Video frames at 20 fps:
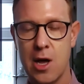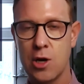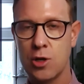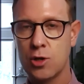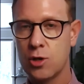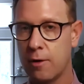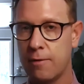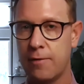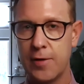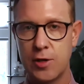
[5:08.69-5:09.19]

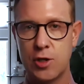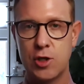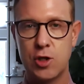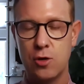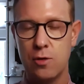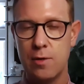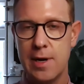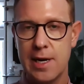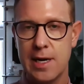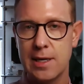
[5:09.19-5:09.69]
So if a
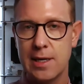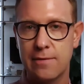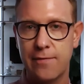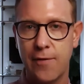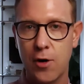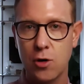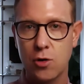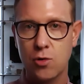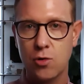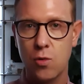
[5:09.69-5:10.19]
student is
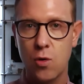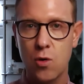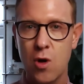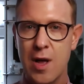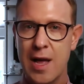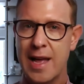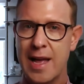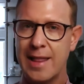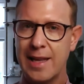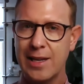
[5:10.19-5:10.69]

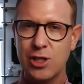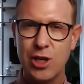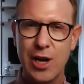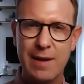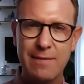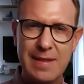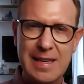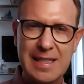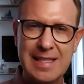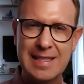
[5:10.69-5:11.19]
virtual, they should
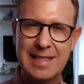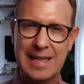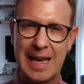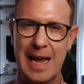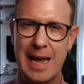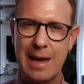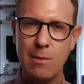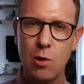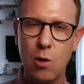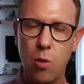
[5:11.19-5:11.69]
have the
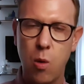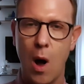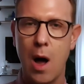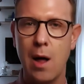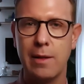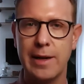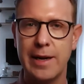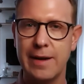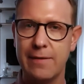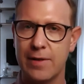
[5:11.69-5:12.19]
same
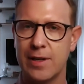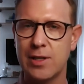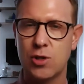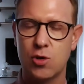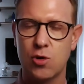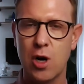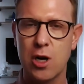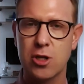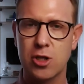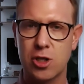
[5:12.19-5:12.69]
quality of
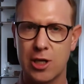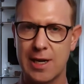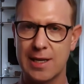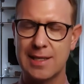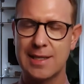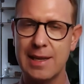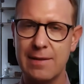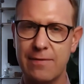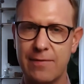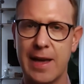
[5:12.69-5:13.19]
instruction
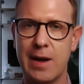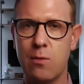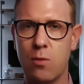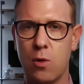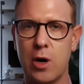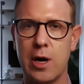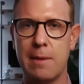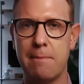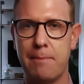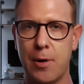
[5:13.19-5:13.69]
as if they
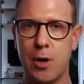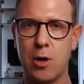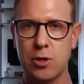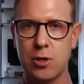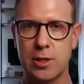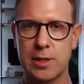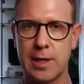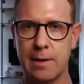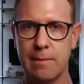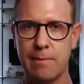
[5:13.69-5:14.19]
were in
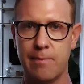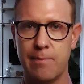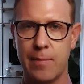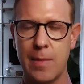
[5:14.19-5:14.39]
person.